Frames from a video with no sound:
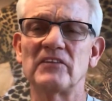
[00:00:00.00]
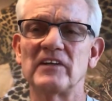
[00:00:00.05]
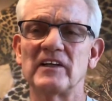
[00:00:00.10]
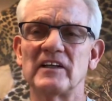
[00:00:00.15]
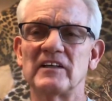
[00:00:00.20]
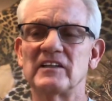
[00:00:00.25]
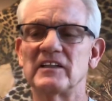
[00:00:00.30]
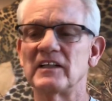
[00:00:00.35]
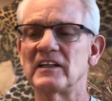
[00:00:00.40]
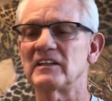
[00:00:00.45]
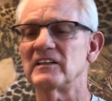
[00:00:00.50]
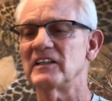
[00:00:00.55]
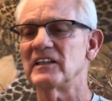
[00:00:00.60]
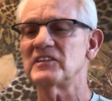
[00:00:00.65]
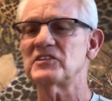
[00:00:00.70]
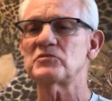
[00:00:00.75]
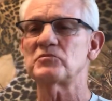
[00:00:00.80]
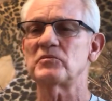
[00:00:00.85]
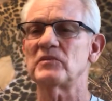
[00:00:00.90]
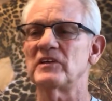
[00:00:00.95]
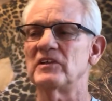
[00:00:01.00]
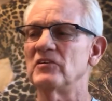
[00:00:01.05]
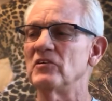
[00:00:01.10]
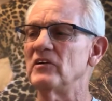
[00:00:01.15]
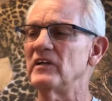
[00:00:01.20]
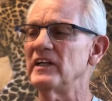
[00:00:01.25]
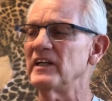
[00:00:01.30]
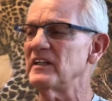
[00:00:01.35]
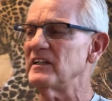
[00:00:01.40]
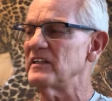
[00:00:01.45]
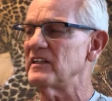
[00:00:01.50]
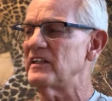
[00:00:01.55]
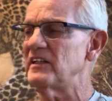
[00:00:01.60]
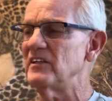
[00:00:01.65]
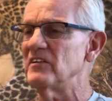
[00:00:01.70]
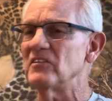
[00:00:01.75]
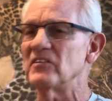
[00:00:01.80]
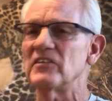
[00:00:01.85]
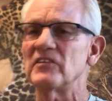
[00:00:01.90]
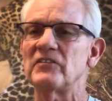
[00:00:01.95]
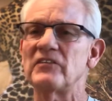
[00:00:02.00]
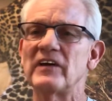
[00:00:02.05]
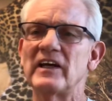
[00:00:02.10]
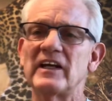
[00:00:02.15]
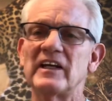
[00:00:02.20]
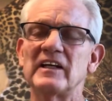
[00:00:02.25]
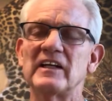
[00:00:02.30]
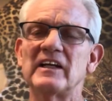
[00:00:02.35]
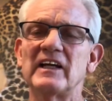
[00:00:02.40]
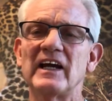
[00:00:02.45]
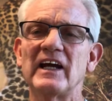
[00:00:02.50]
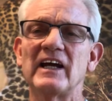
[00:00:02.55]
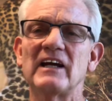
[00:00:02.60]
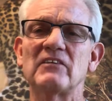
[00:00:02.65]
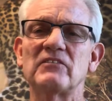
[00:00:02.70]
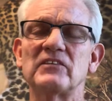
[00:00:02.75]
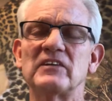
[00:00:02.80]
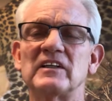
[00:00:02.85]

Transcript: And let's go ahead and kill the fatted calf,